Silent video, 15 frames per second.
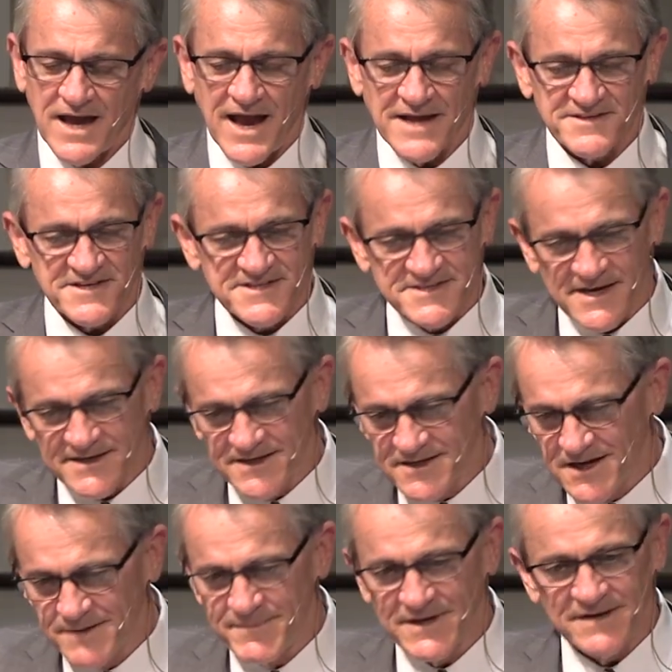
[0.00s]
at the second
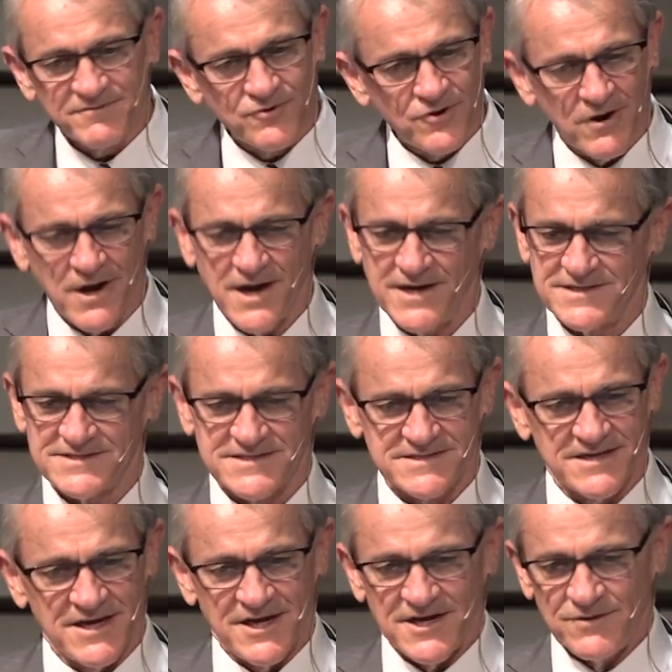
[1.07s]
coming of Christ,
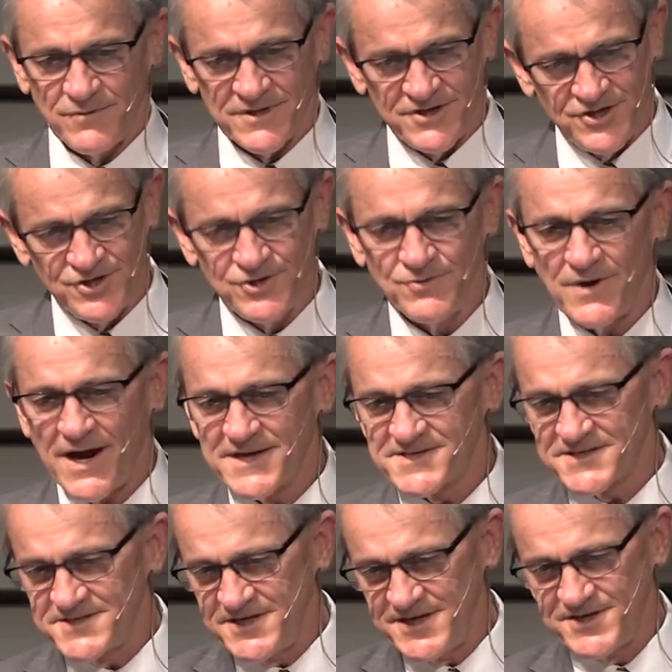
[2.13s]
when you, as a
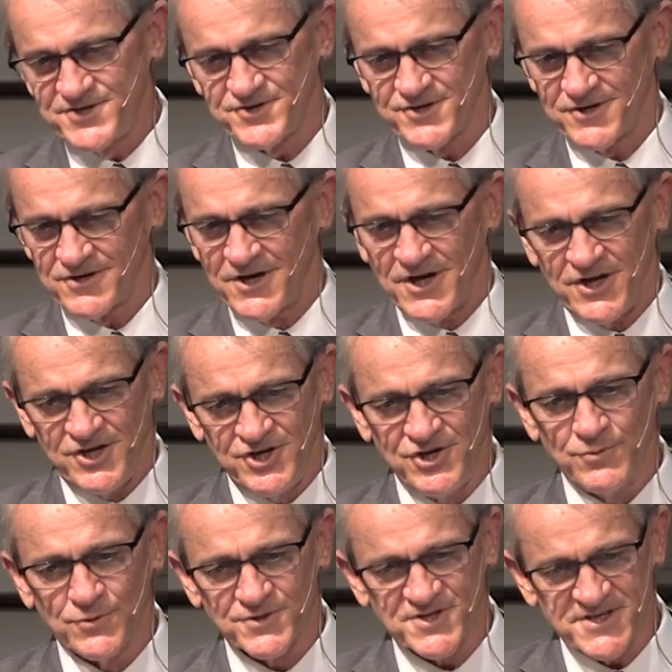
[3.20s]
teacher,
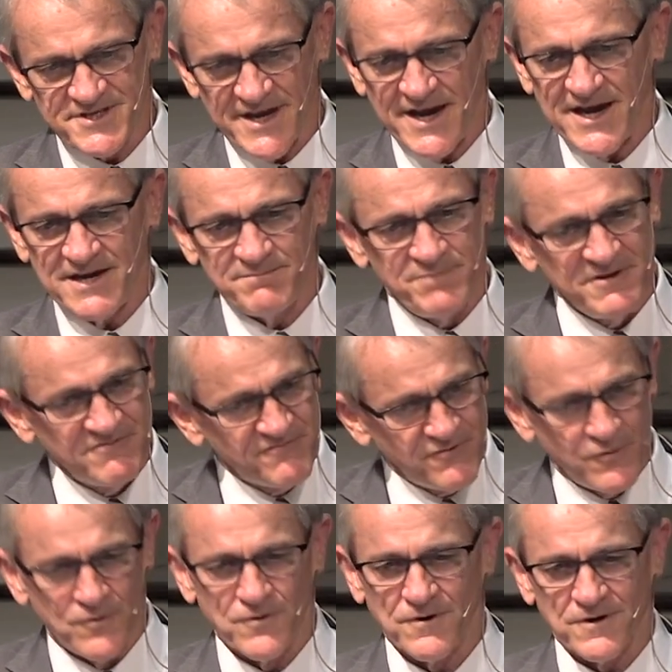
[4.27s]
you will stand
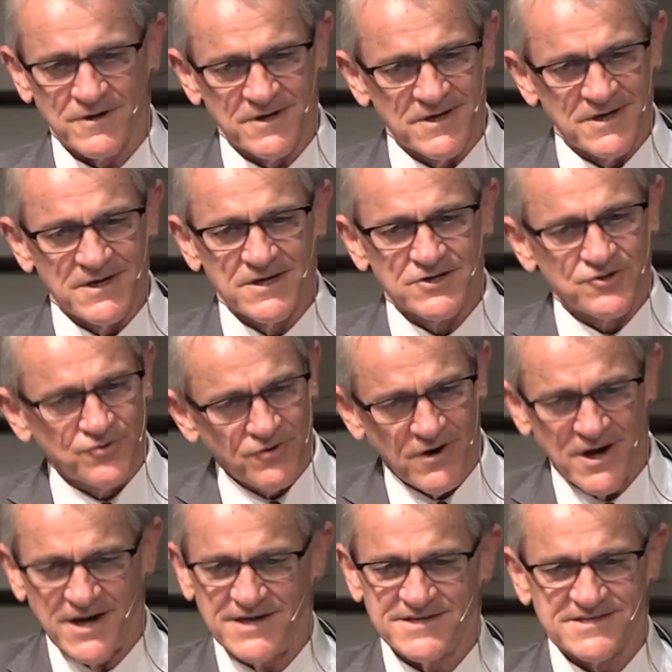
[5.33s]
before
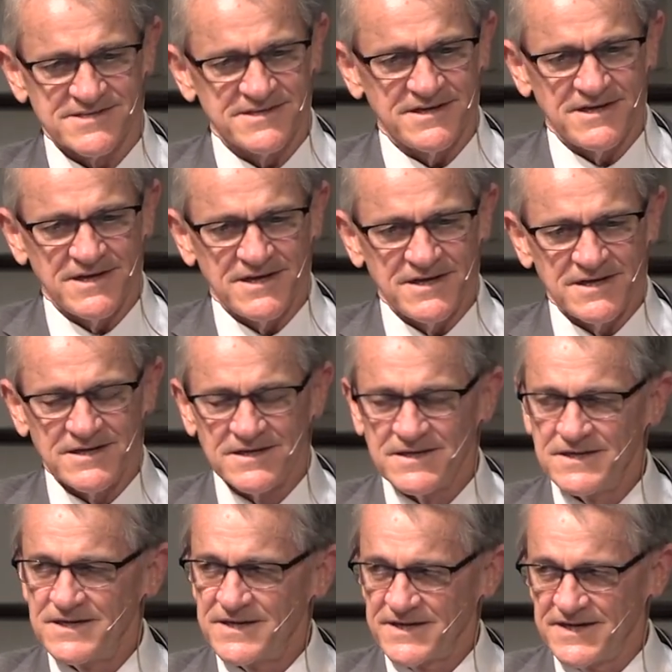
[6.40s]
Christ
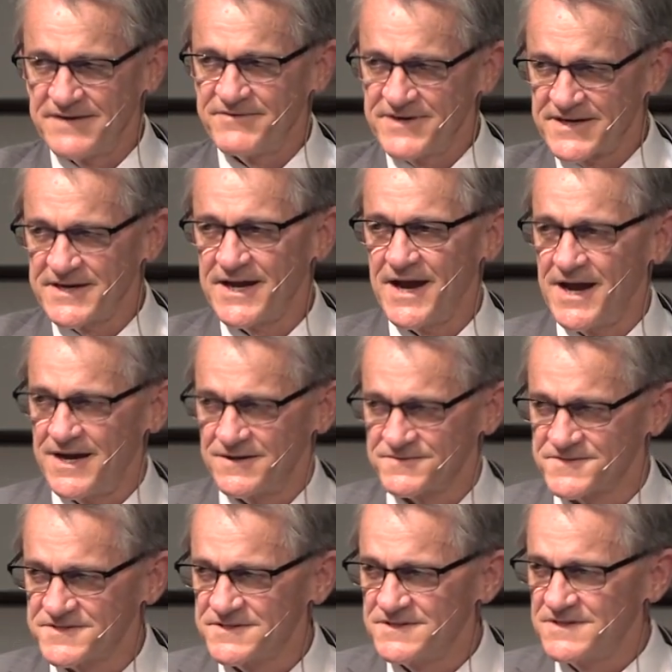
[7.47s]
and give an
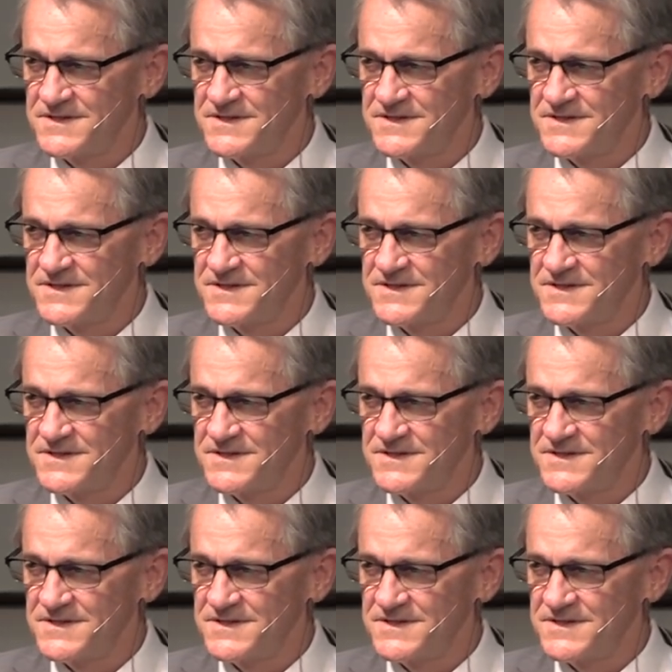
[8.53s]
account